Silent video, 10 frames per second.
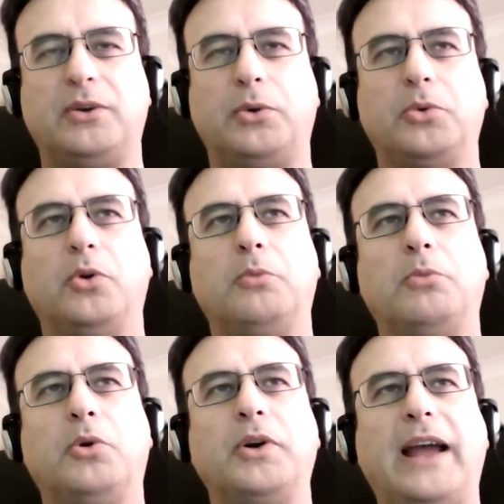or
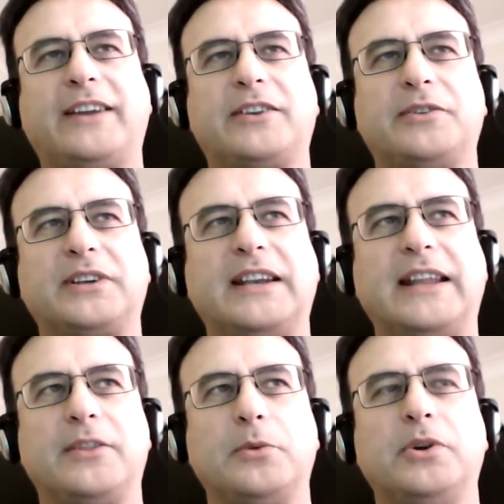more
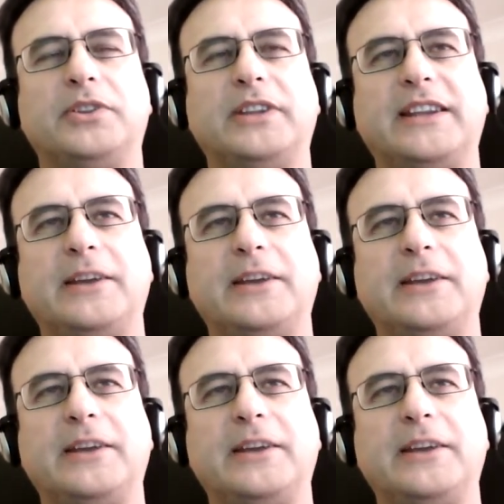accurately, the word that